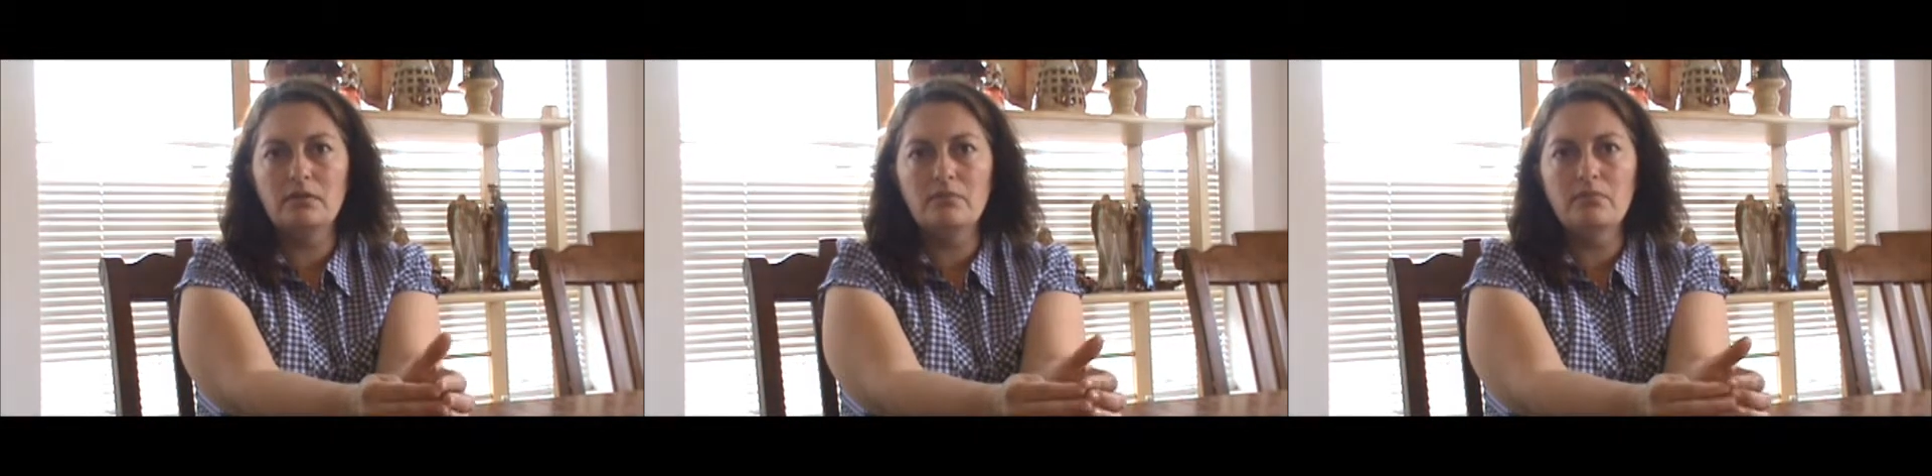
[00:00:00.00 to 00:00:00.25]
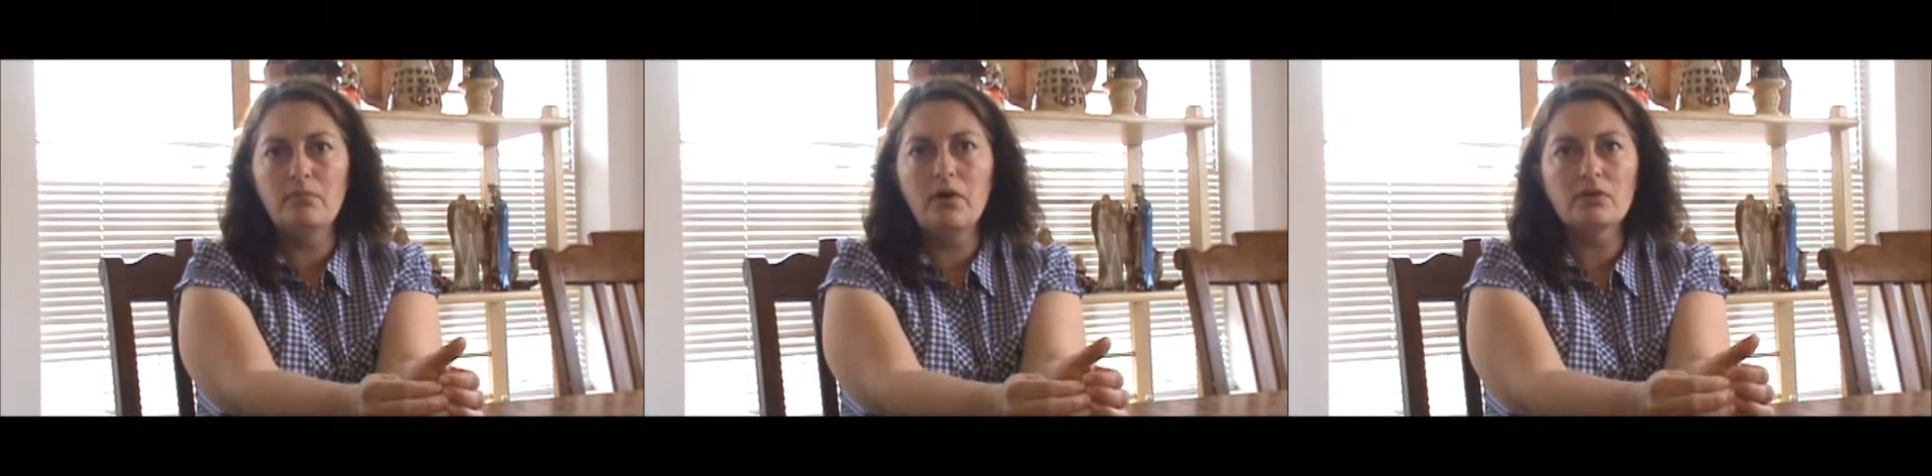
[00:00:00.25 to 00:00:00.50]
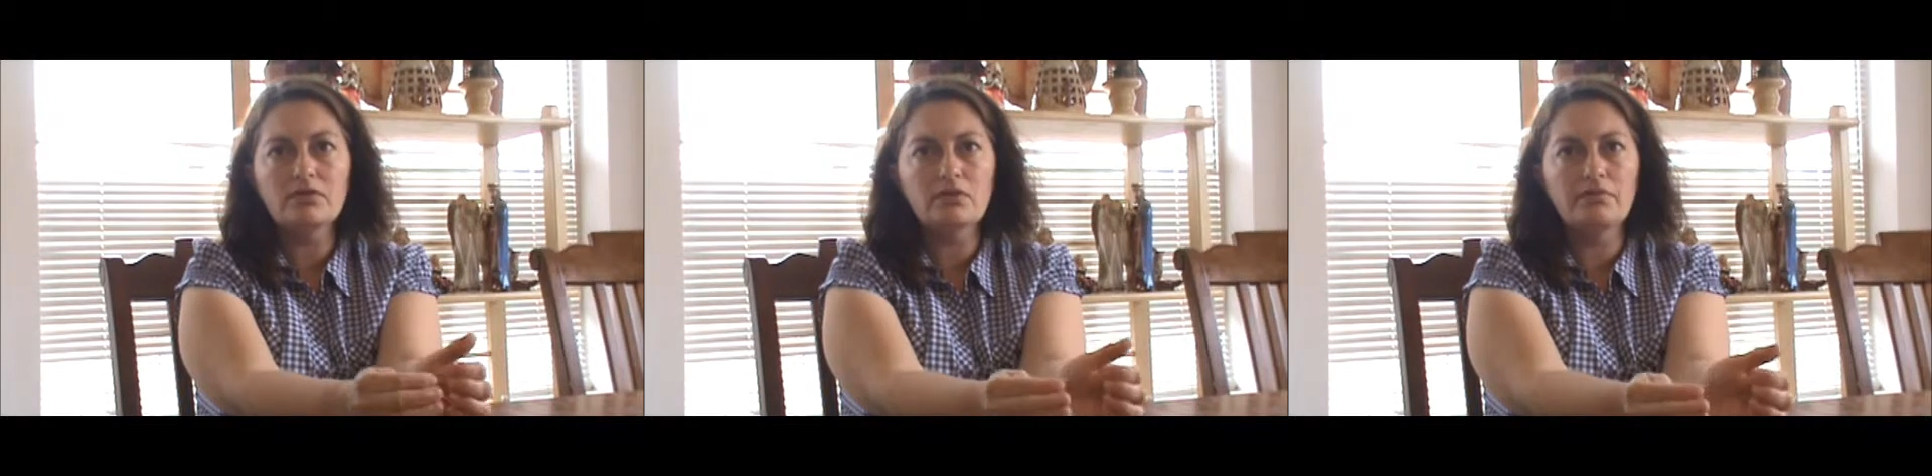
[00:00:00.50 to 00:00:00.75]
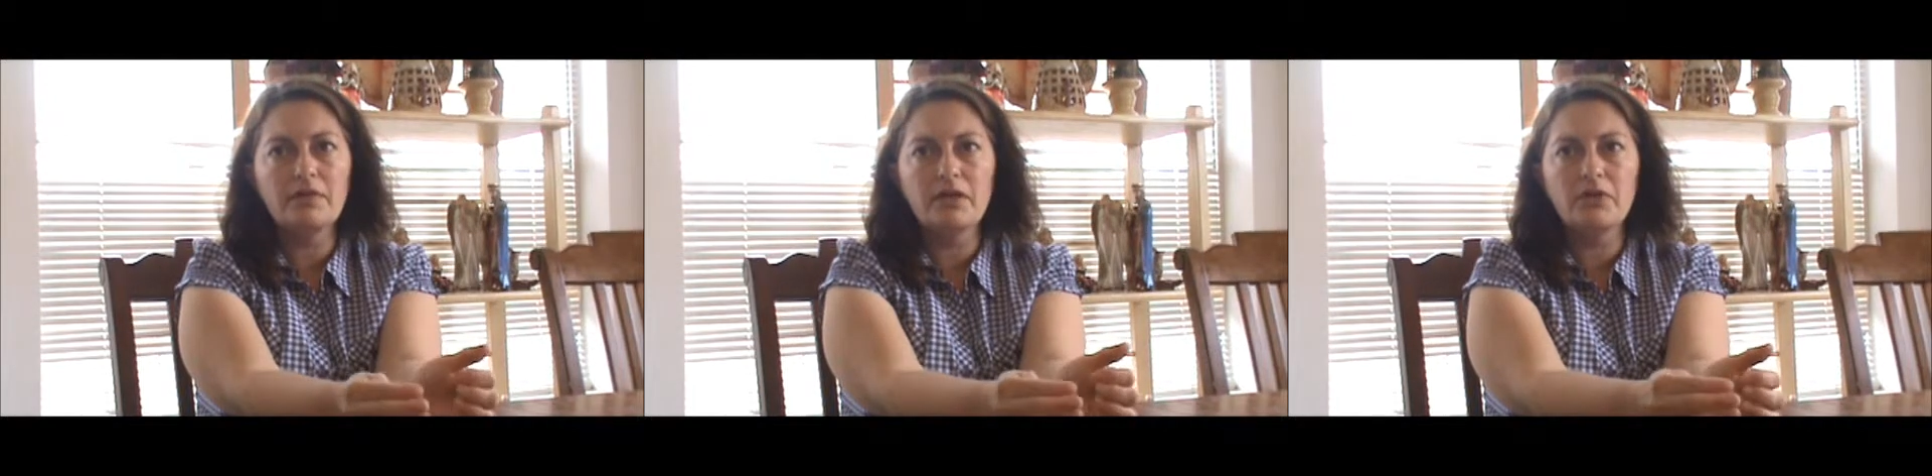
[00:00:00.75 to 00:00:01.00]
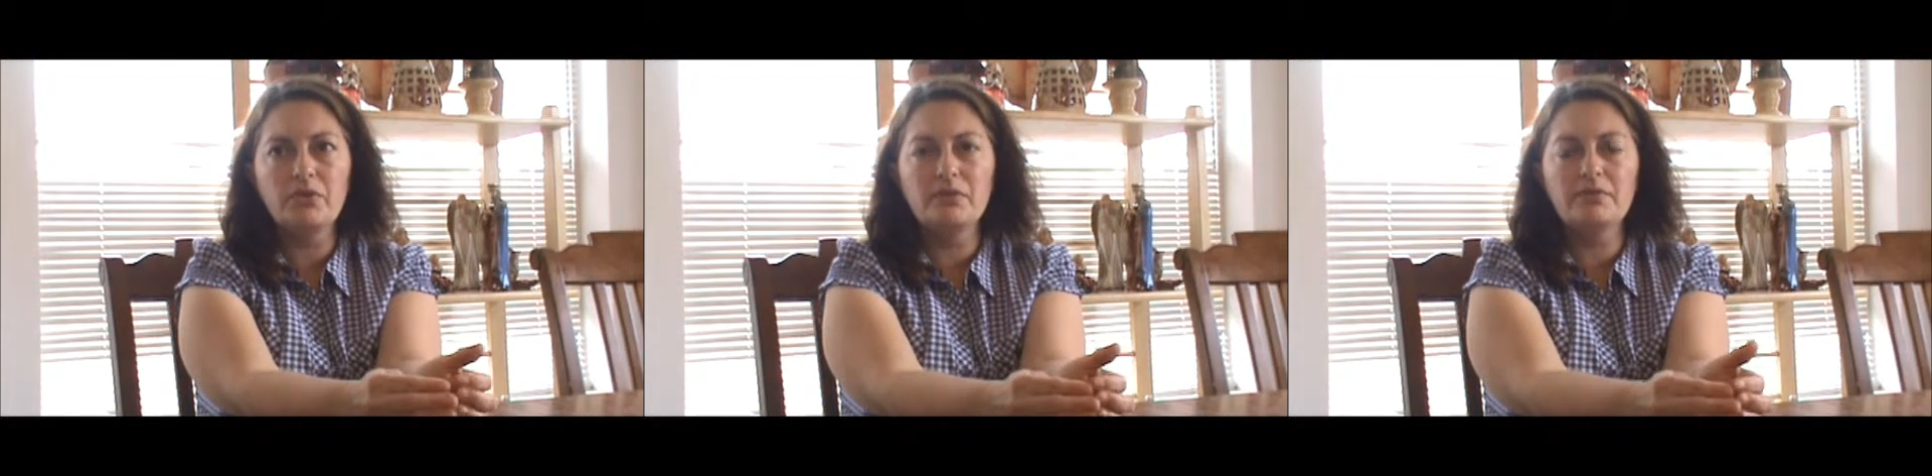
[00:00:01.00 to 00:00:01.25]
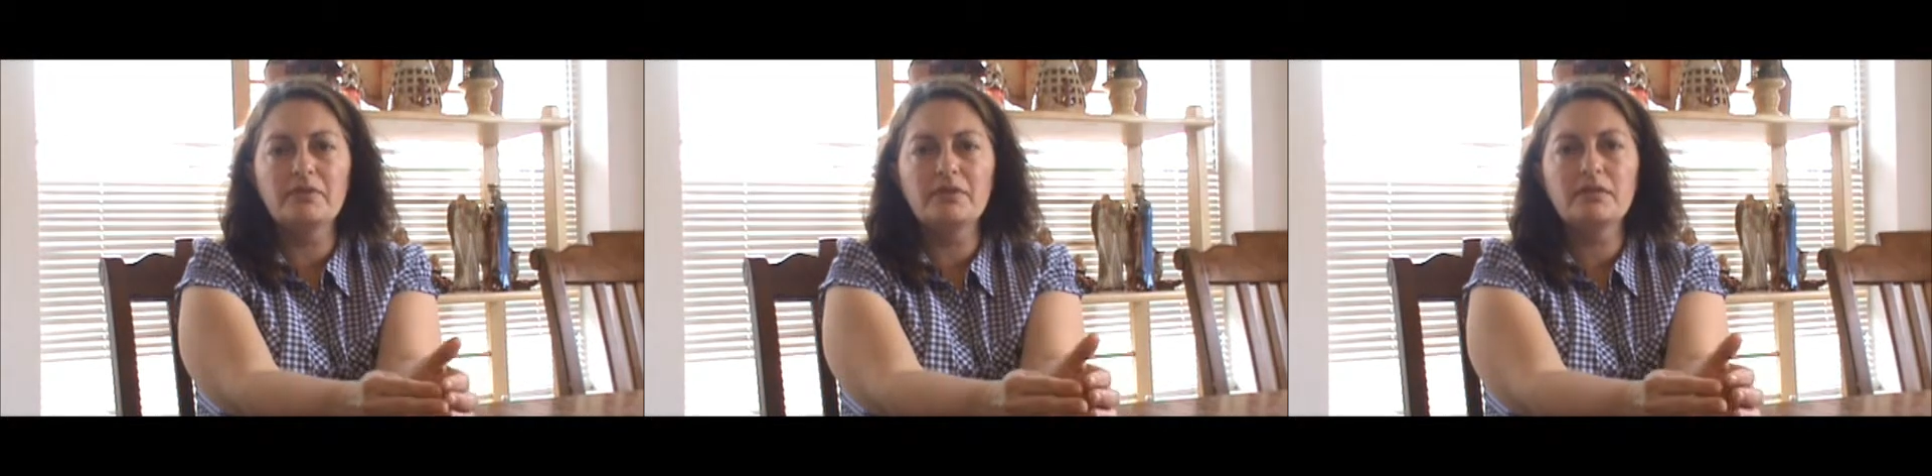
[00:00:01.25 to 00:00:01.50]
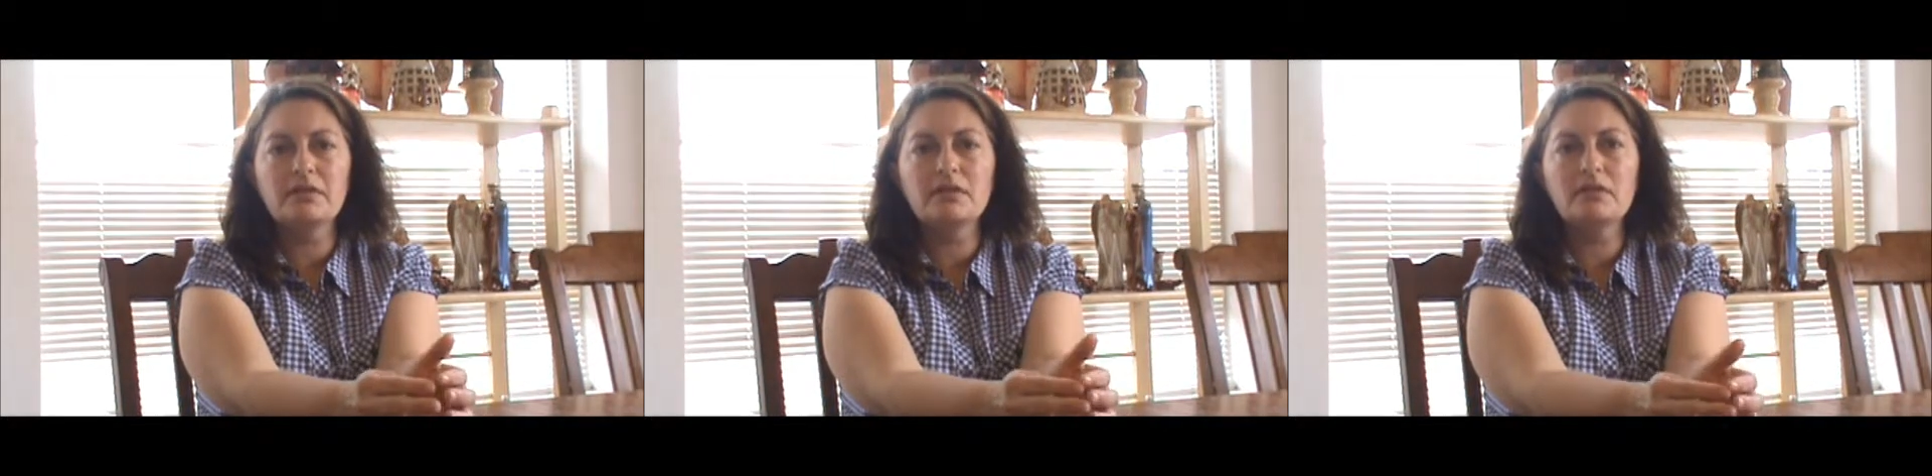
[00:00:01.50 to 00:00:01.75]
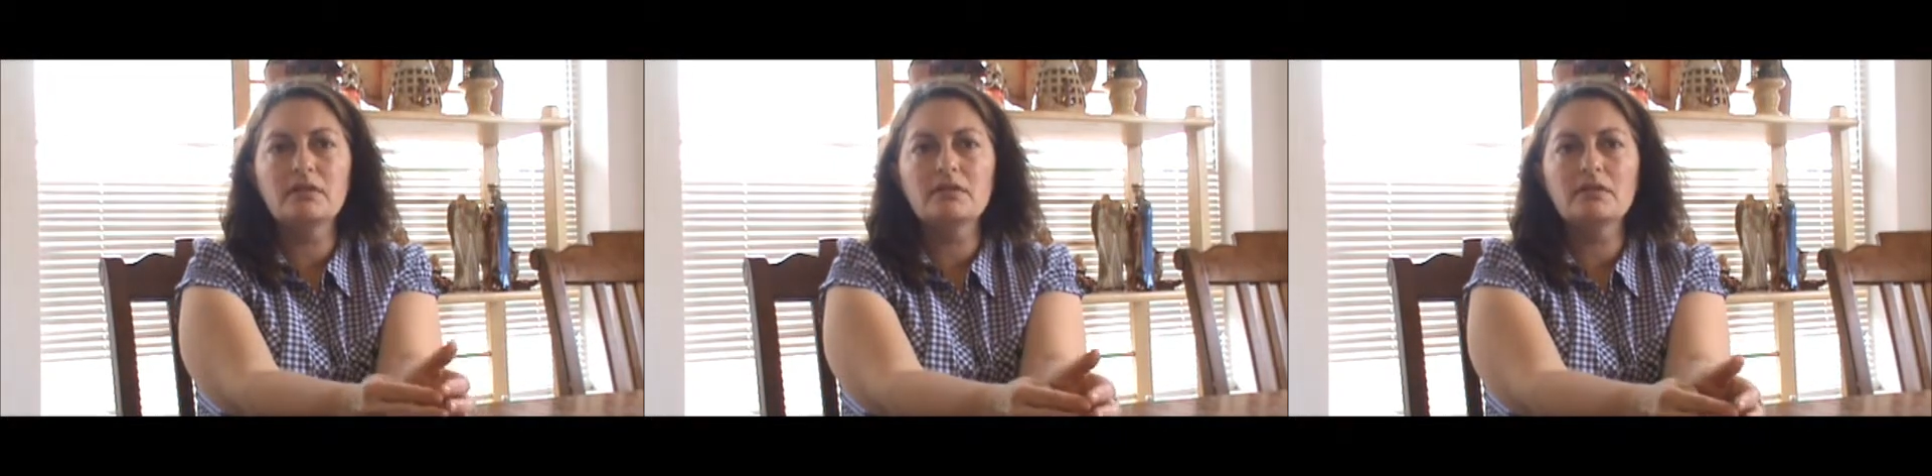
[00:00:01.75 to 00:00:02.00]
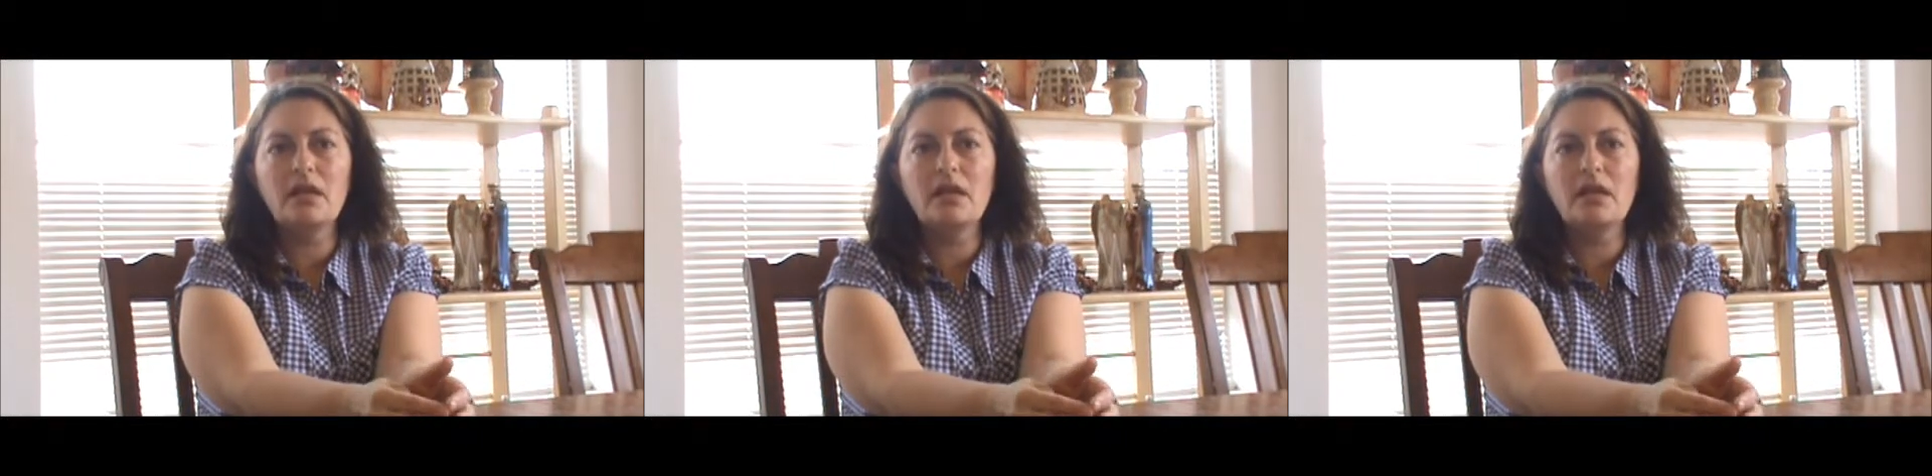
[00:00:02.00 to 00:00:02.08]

most of the universities,